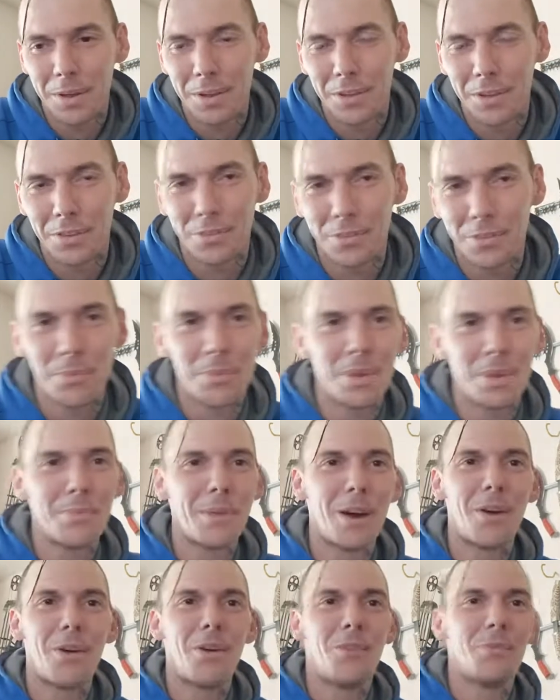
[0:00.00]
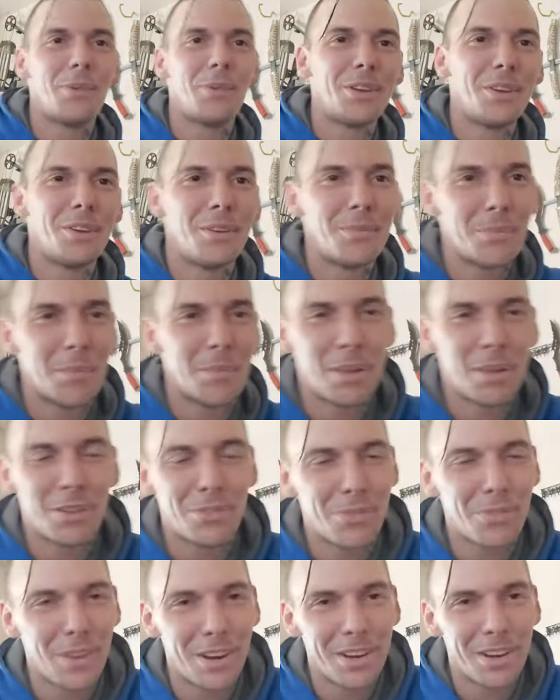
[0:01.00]
so me and my homie, my best
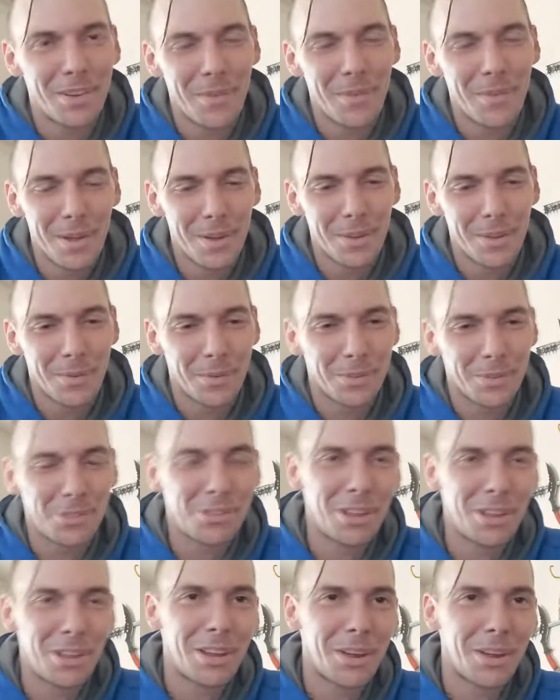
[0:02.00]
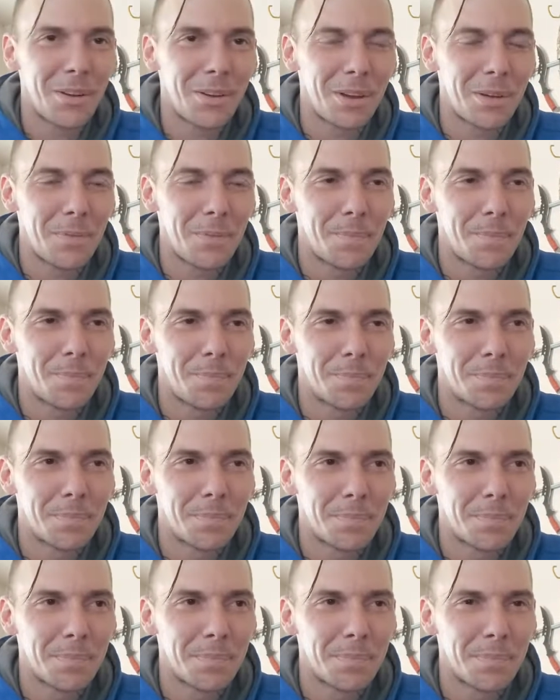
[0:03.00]
friend, we're sitting there, and I
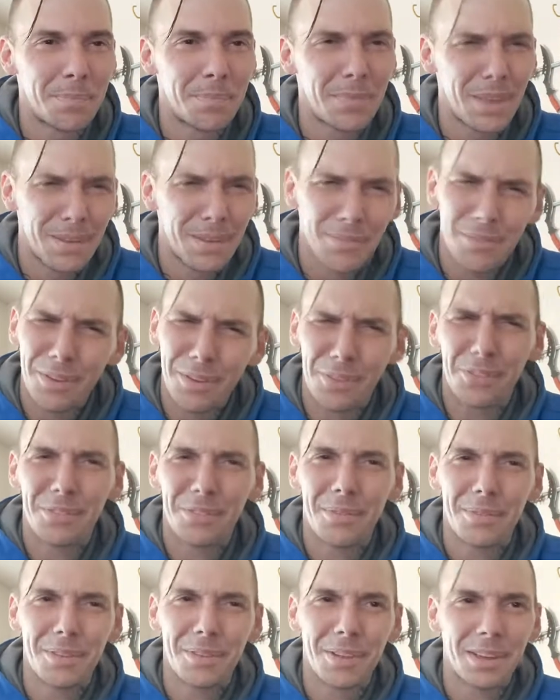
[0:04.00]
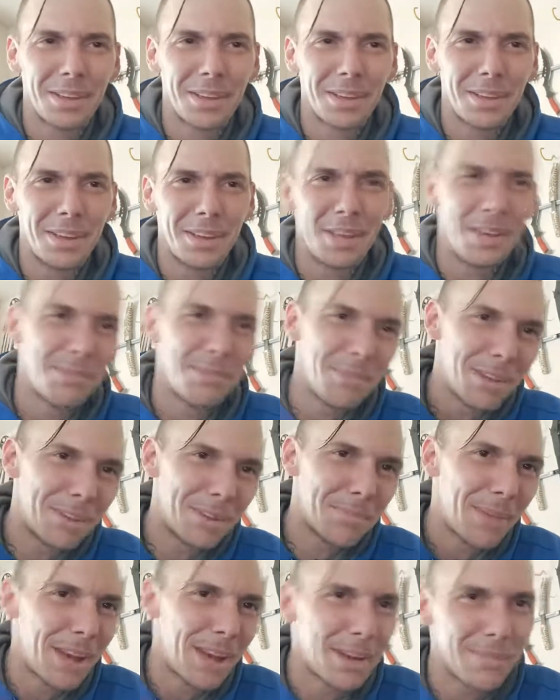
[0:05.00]
feel something like hitting me in the
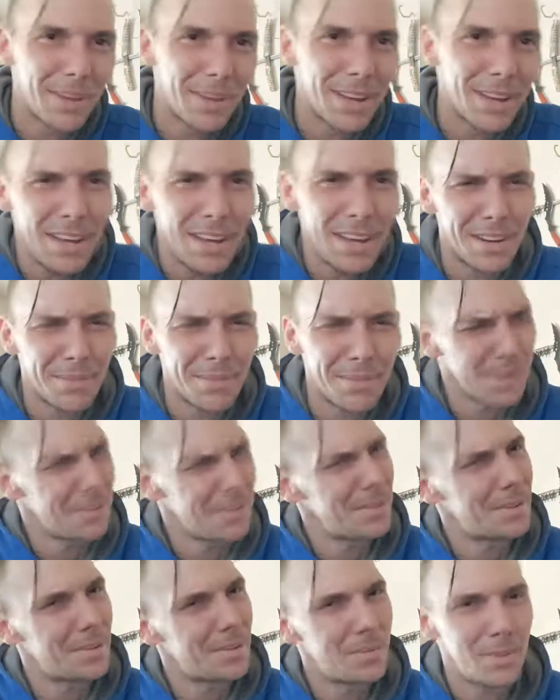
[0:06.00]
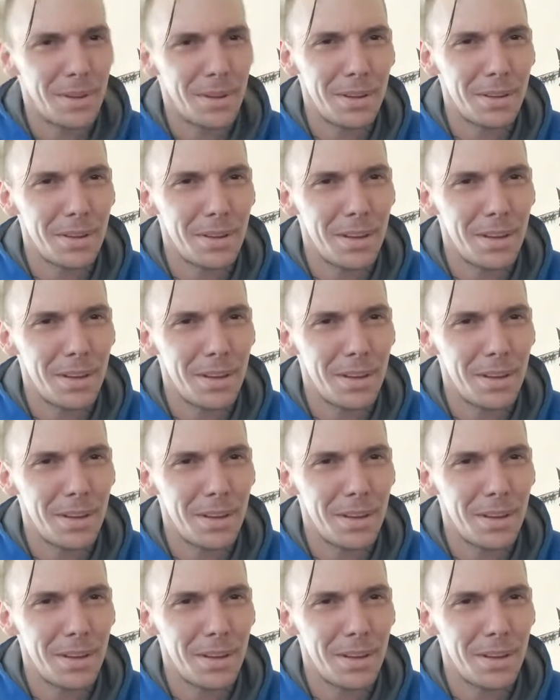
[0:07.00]
back of my head. I'm like, what the fuck?